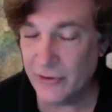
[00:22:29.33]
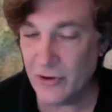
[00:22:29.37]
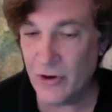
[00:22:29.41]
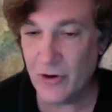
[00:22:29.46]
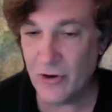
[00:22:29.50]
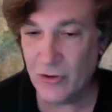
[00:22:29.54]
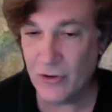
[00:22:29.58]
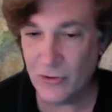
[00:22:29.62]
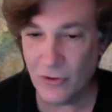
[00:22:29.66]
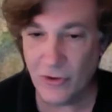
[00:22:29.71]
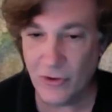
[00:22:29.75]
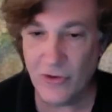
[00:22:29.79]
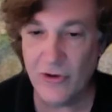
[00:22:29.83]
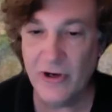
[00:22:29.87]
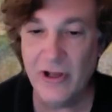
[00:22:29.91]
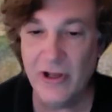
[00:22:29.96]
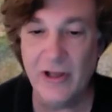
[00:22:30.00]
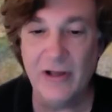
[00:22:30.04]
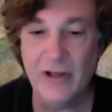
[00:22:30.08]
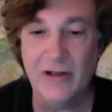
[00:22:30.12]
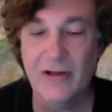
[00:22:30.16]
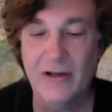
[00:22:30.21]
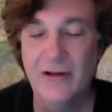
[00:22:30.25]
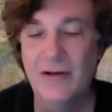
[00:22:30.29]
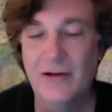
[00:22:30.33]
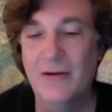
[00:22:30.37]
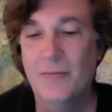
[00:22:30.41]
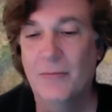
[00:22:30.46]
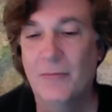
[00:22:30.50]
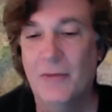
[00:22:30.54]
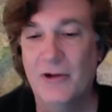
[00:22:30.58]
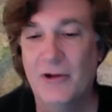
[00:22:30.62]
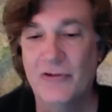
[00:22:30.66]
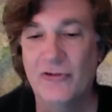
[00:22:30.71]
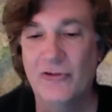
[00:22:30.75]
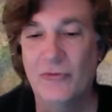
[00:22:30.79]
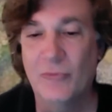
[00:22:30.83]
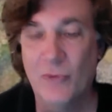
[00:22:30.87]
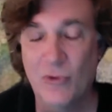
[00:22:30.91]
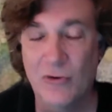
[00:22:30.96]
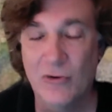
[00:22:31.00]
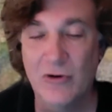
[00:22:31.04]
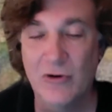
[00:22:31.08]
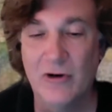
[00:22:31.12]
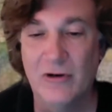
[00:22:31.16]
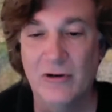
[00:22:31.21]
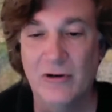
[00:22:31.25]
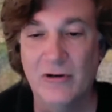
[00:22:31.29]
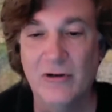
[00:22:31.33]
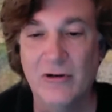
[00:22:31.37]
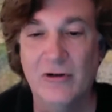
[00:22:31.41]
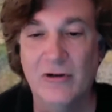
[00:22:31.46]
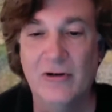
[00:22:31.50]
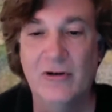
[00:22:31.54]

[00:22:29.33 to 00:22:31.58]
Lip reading: are learning much more